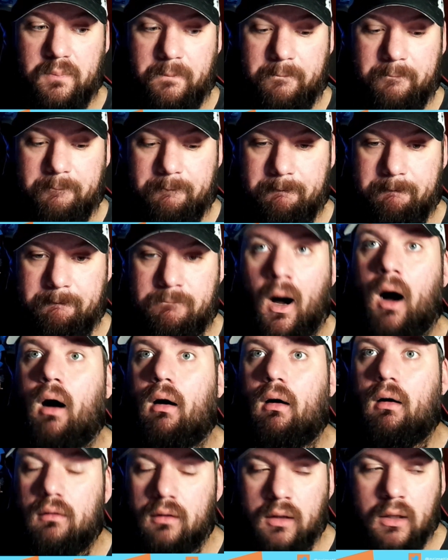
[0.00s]

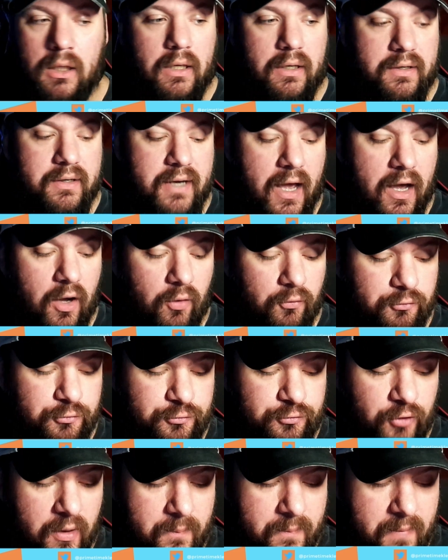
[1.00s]
Ball. Now,
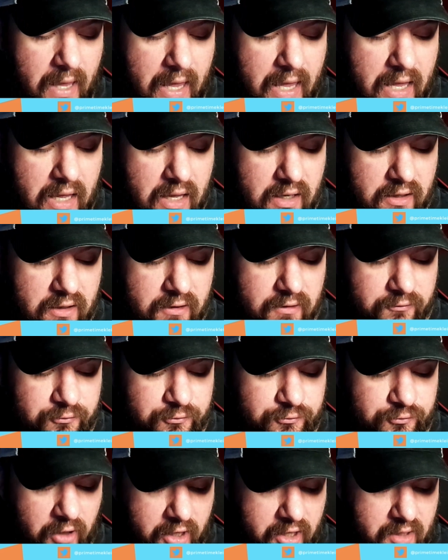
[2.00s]
from a
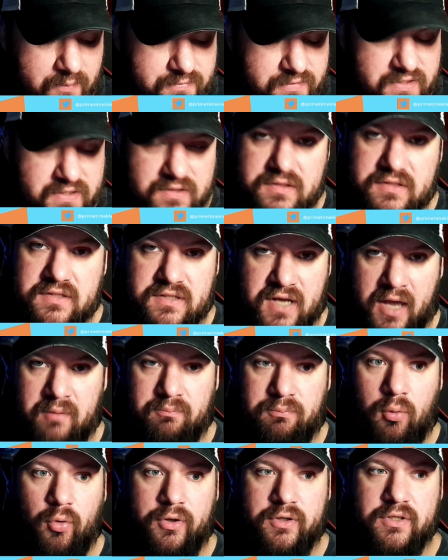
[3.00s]
Flames
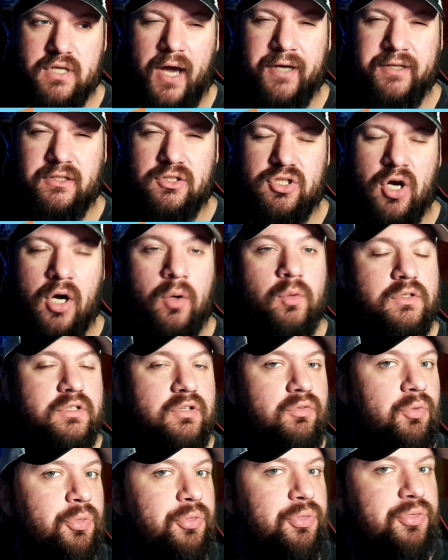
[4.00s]
standpoint, I
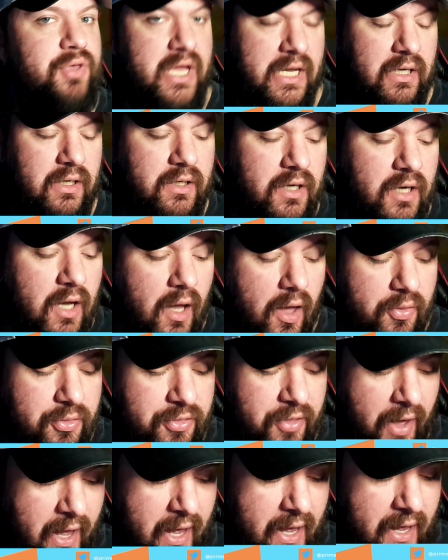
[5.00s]
don't think
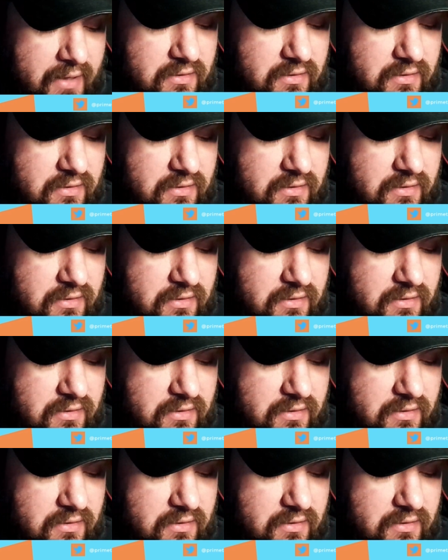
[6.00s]
that